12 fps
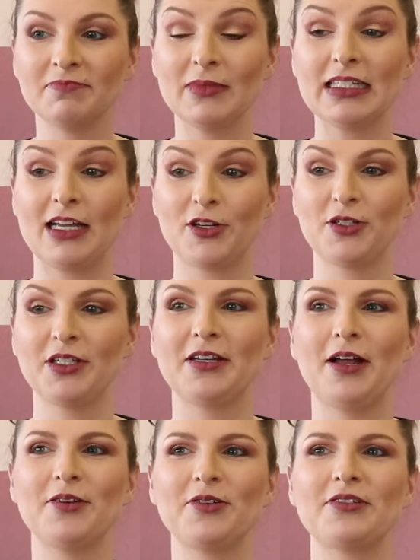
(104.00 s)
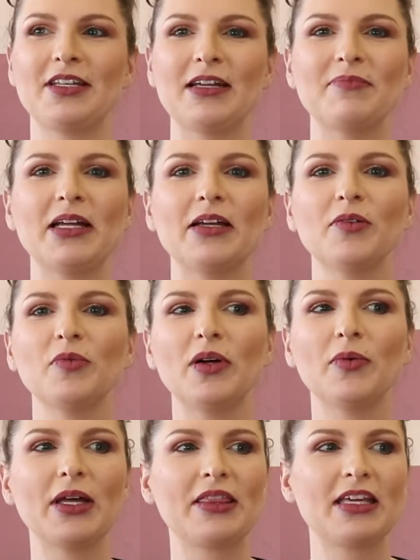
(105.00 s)
It's actually an understatement.
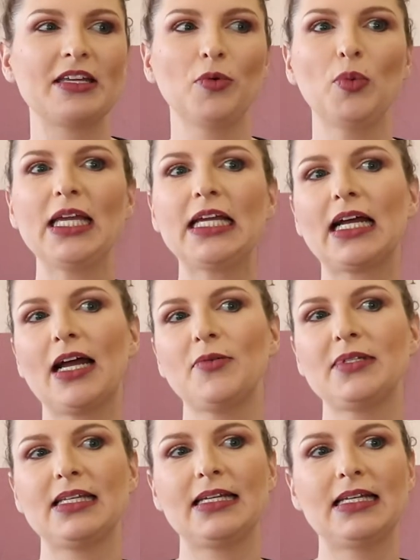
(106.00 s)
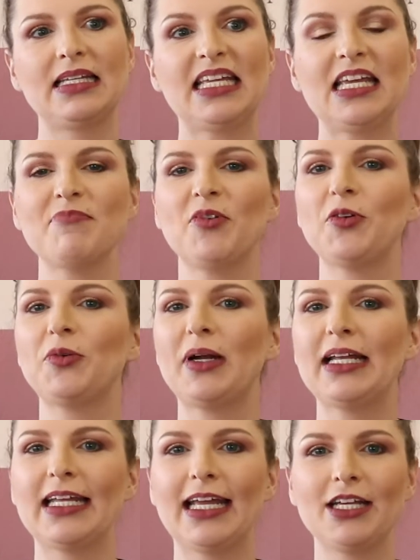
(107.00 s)
Within a week, I was in chemo and
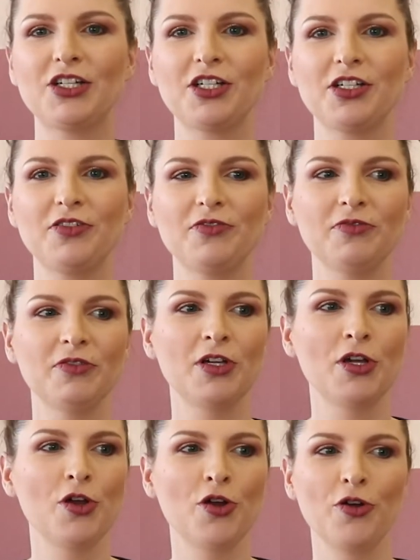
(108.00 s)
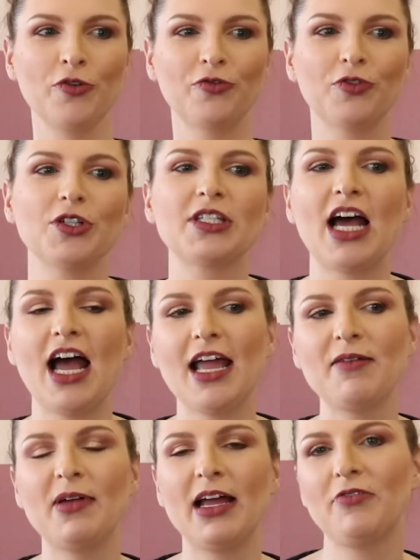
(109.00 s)
radiation full
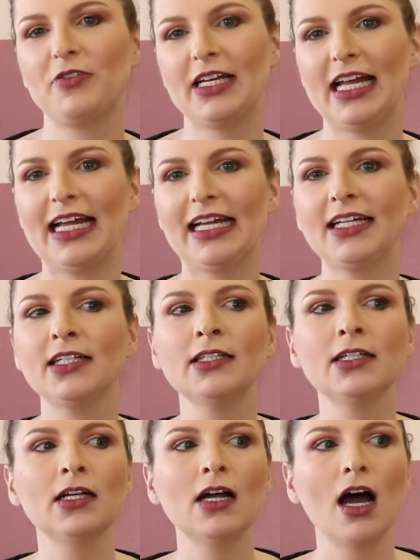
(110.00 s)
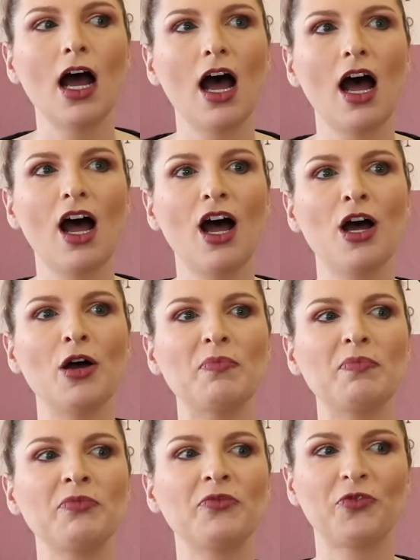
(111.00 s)
time every day
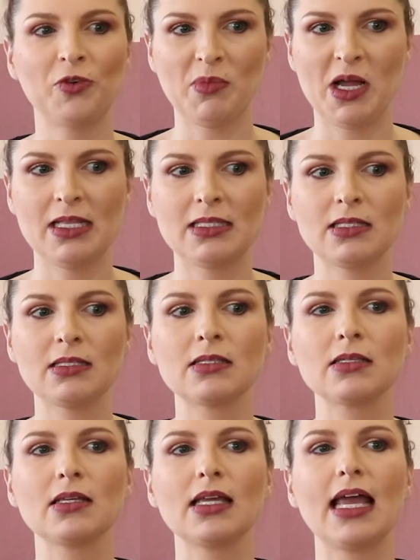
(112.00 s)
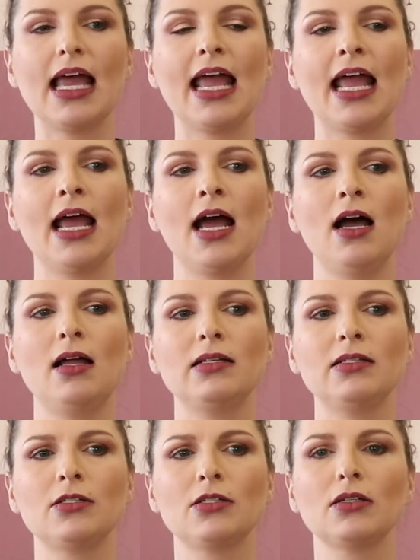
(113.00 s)
for months,
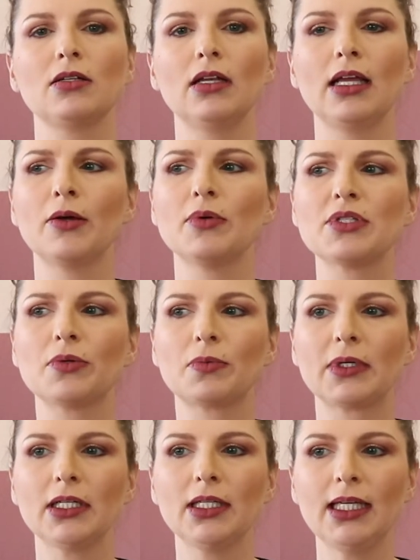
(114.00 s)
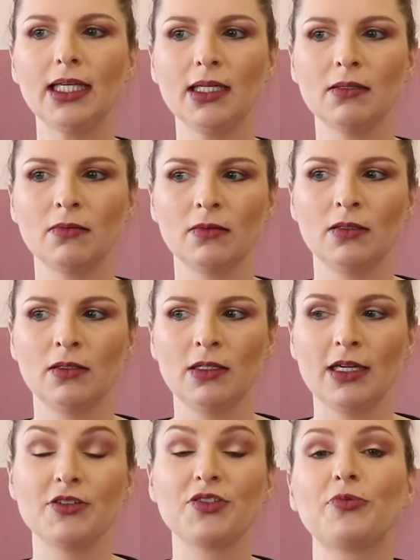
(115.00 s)
and it was a really
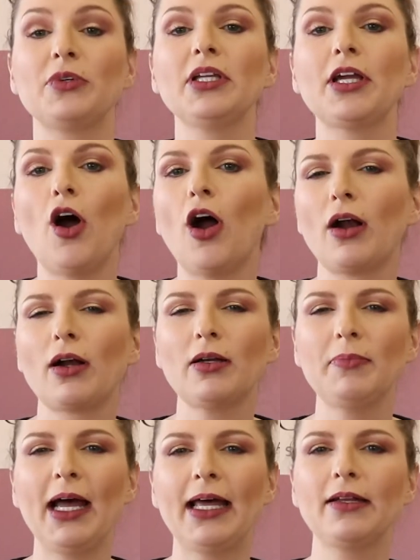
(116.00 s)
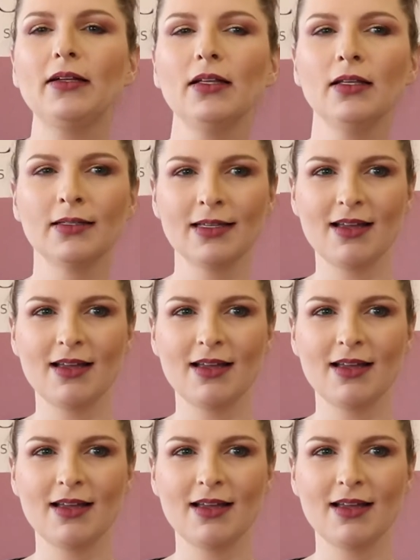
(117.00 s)
hard battle.